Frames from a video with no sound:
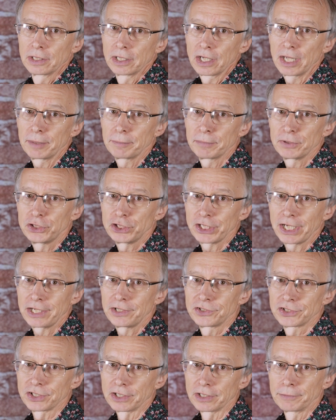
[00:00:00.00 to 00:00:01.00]
and
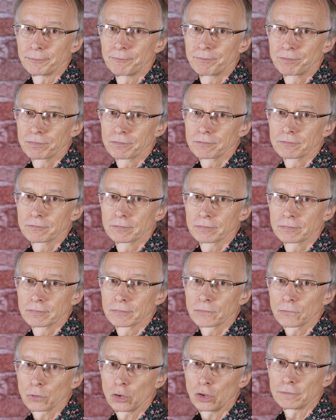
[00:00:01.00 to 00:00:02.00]
magenta
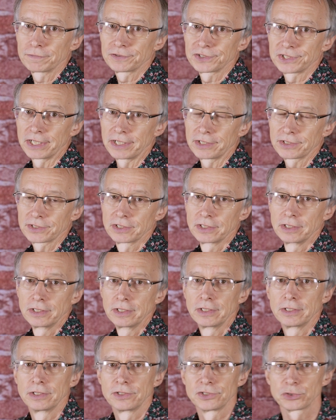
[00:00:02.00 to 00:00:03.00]
offset.
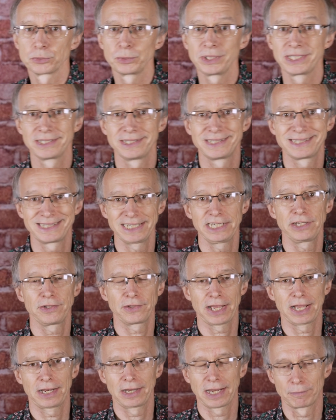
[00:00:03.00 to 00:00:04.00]
So we can tint
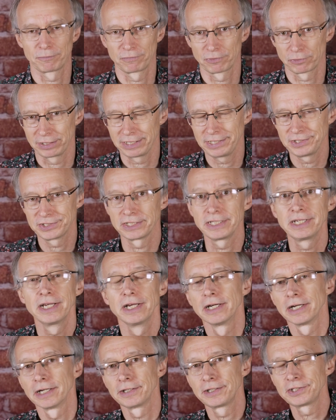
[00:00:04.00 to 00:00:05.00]
that lamp very easily.
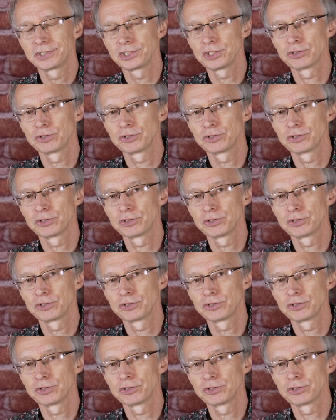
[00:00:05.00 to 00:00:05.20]
And this